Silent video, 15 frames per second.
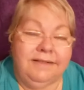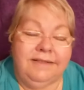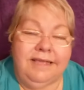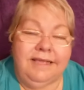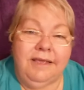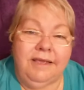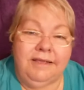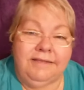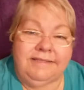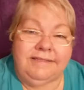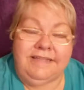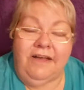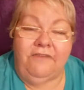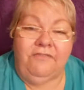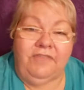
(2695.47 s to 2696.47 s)
the
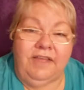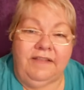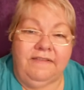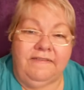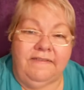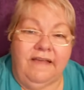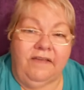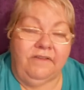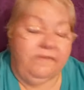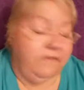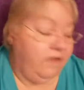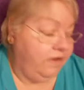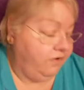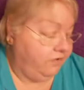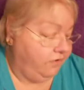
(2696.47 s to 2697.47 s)
stuff that sells
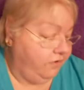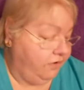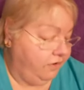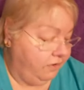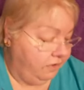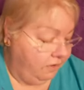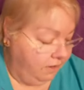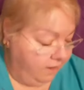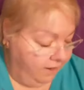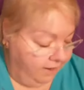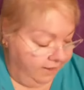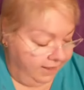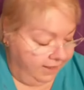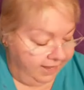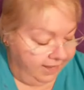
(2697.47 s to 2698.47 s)
under her.
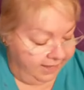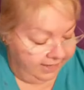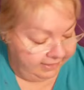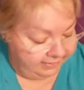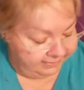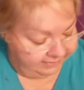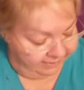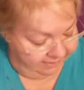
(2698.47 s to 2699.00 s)
And